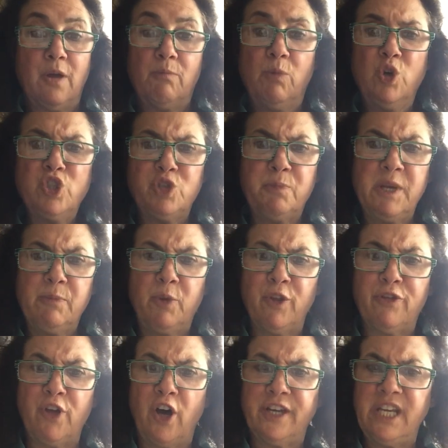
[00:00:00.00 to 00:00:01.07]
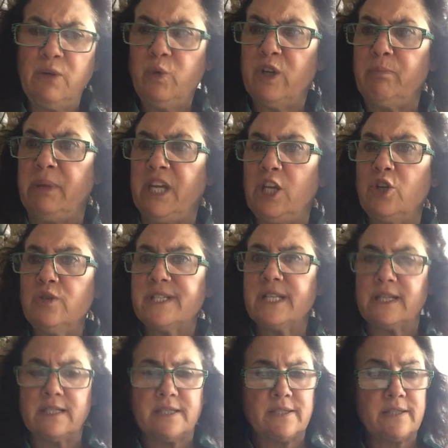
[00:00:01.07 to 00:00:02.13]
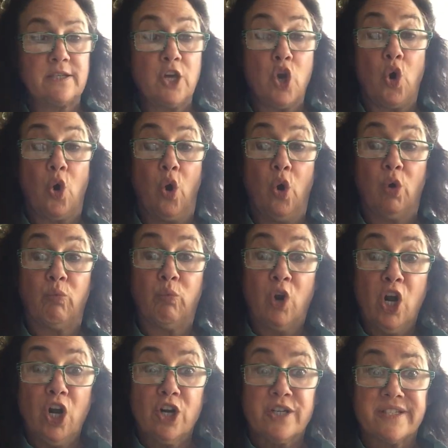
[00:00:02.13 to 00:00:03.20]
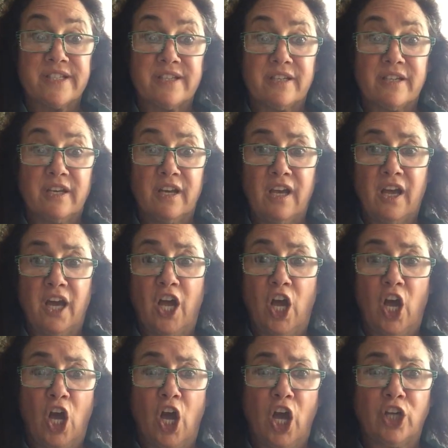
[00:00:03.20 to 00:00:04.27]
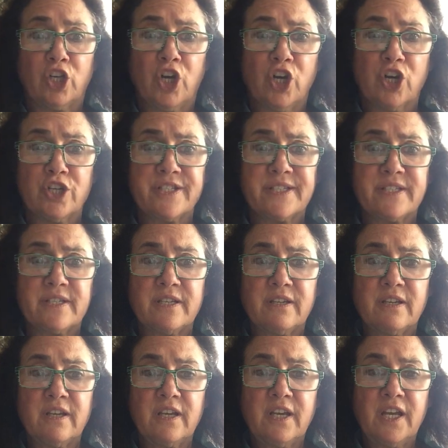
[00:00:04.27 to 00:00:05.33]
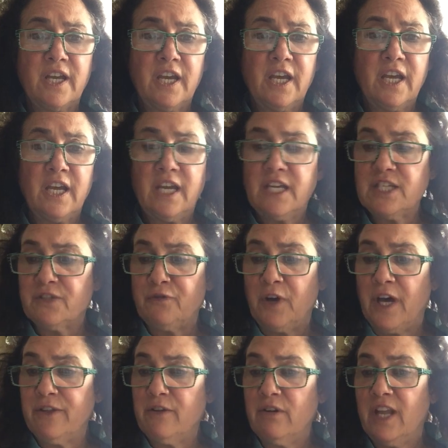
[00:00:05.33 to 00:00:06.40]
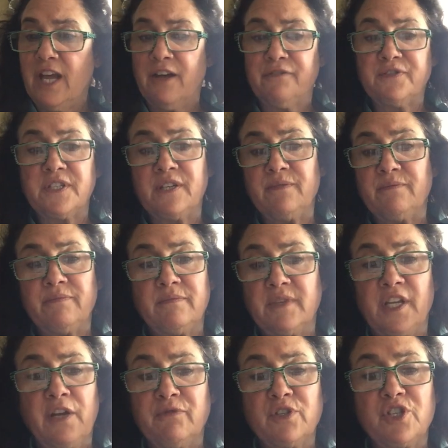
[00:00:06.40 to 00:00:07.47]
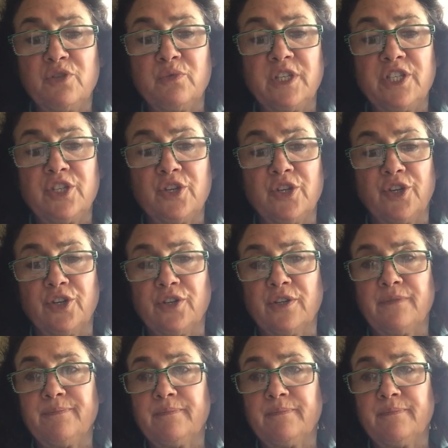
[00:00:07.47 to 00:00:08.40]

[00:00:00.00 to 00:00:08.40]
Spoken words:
Most people thought he would be useless, or worse, a curse. His father left, never to return.